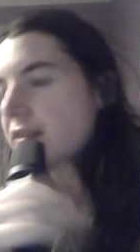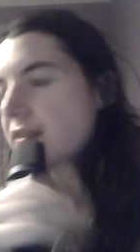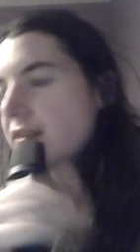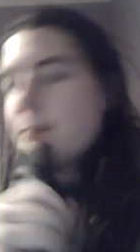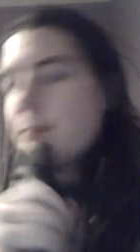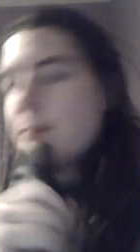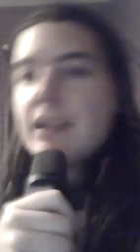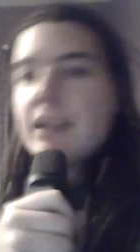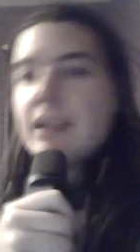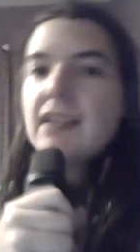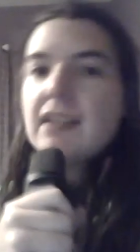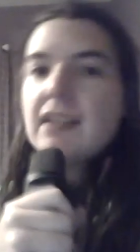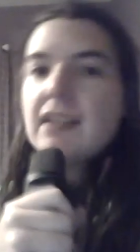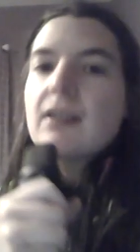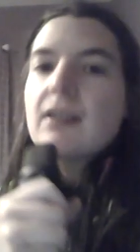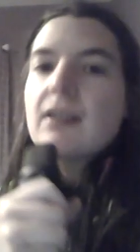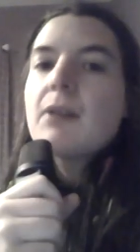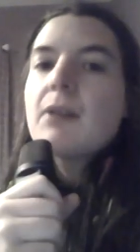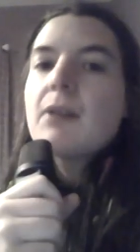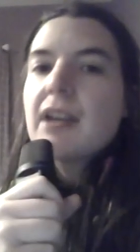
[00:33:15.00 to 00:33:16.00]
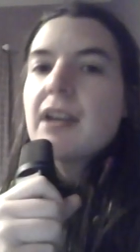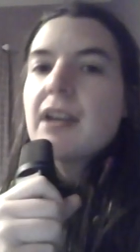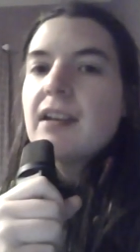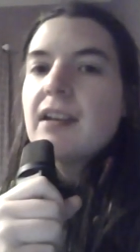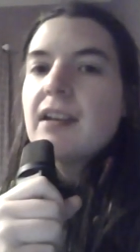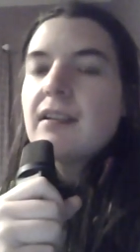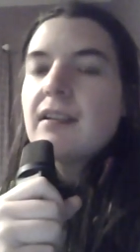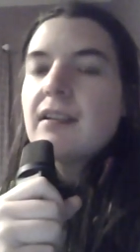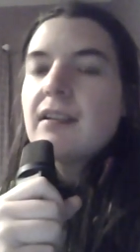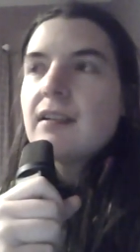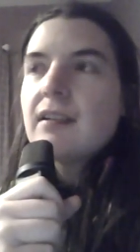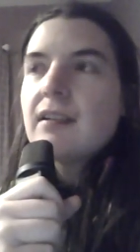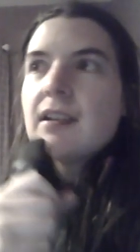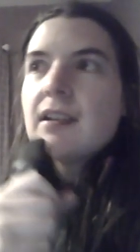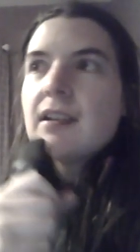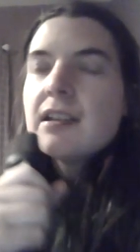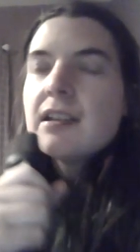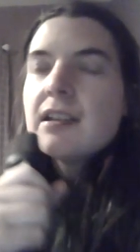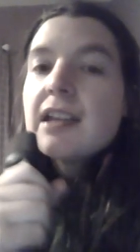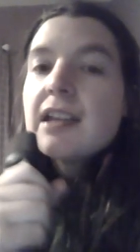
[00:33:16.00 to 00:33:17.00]
me, okay?
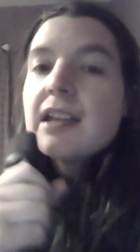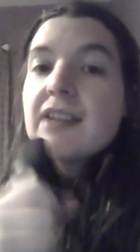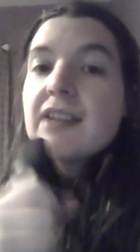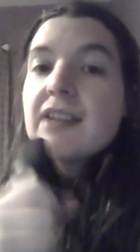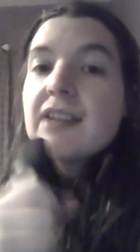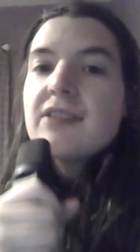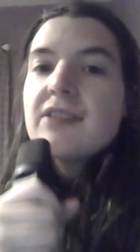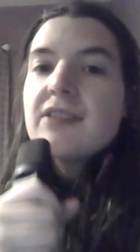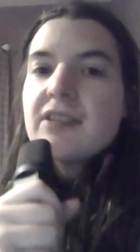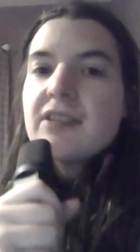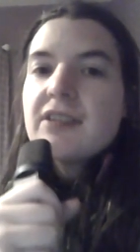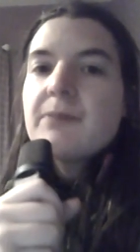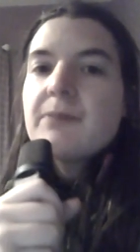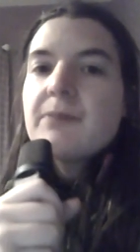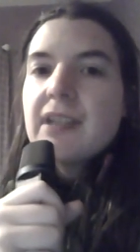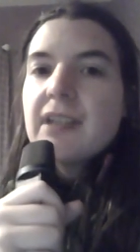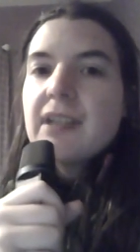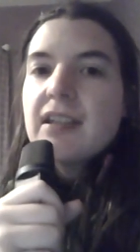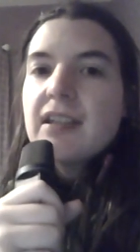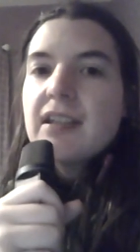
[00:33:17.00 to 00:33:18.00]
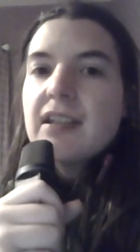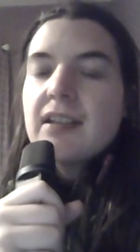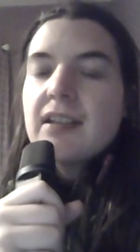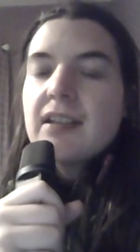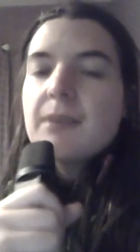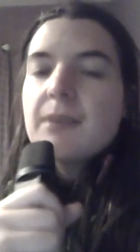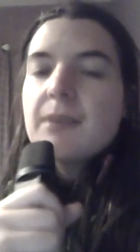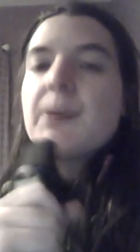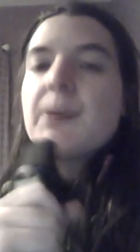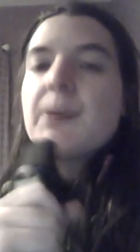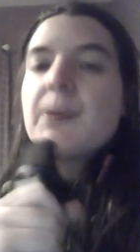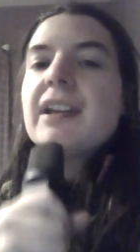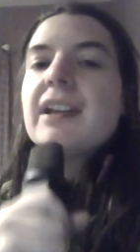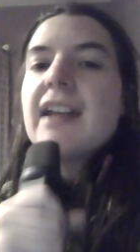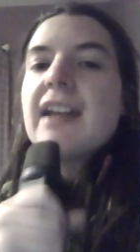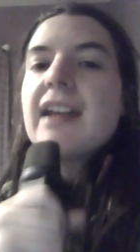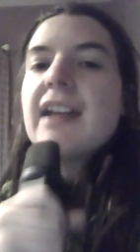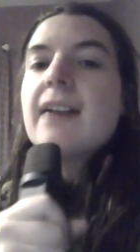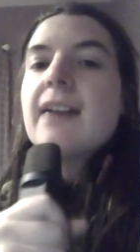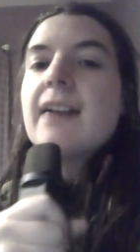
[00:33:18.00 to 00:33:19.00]
It's just me. But I
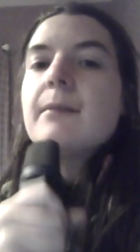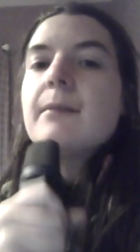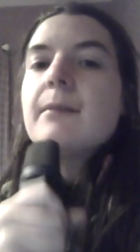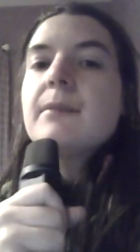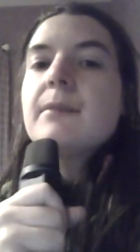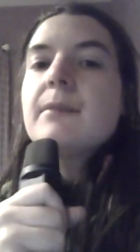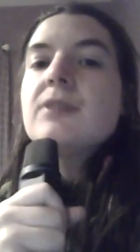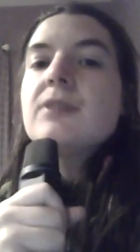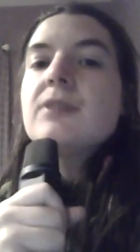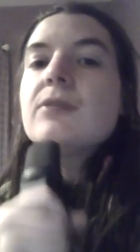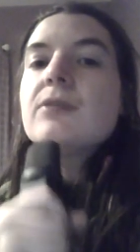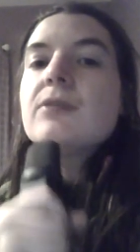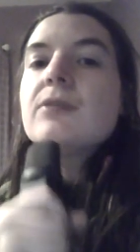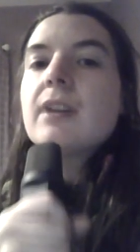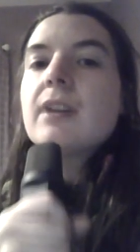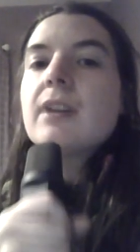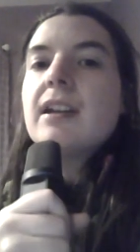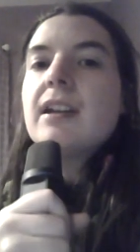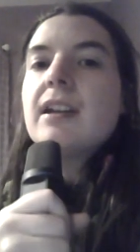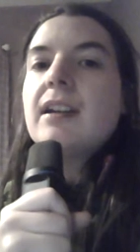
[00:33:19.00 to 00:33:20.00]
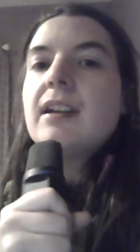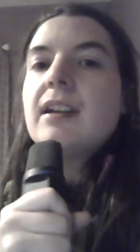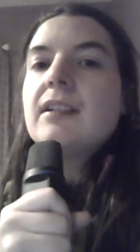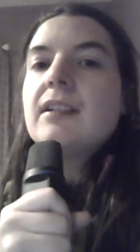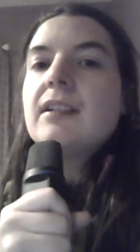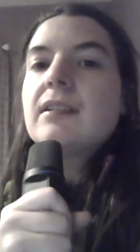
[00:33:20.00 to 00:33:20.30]
am trying.